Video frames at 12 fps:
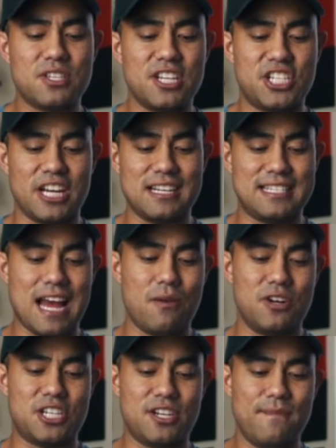was the chicken
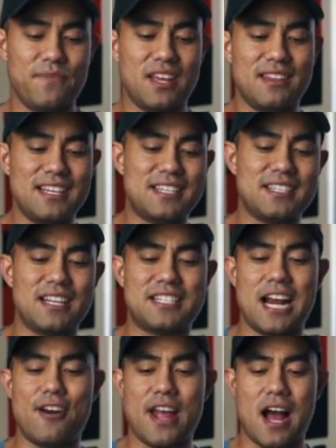sandwich. This is the
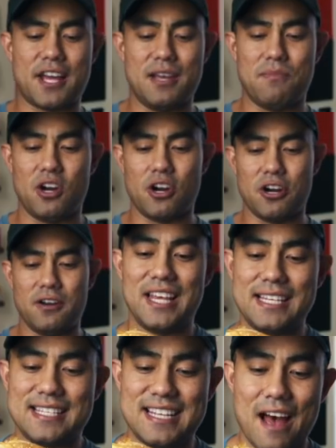teriyaki burger.
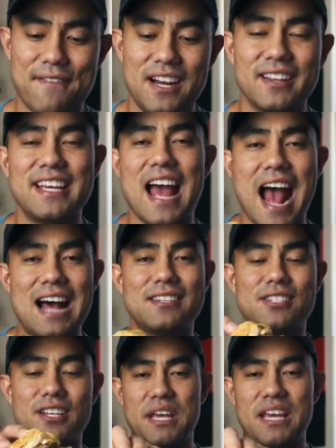This definitely
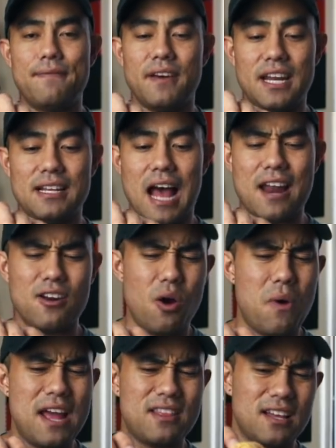has beef in it. I don't
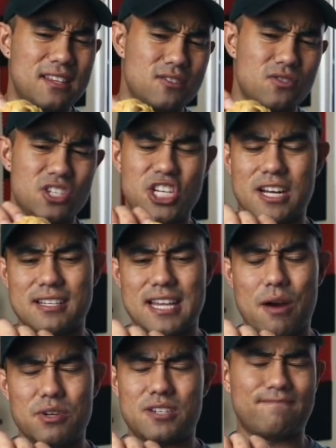know why I thought this was a chicken
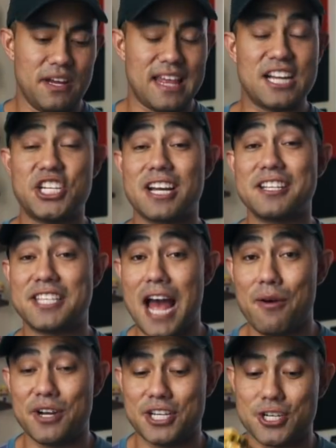sandwich, but that chicken
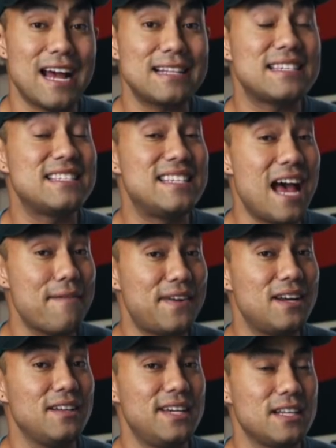sandwich, that's
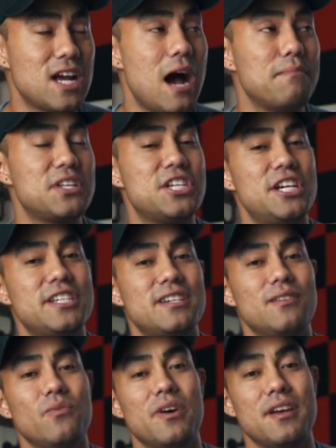definitely in
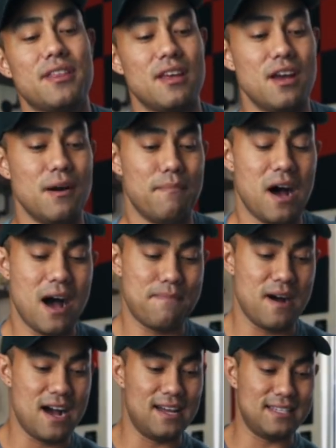competition with
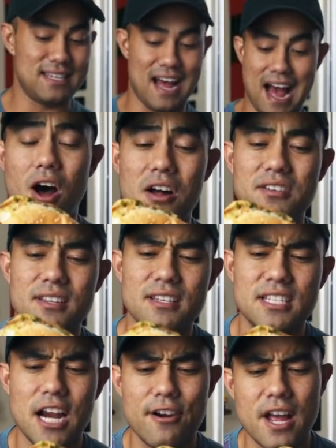Popeyes. But onto
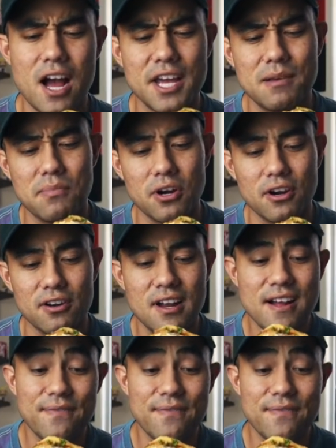this teriyaki burger.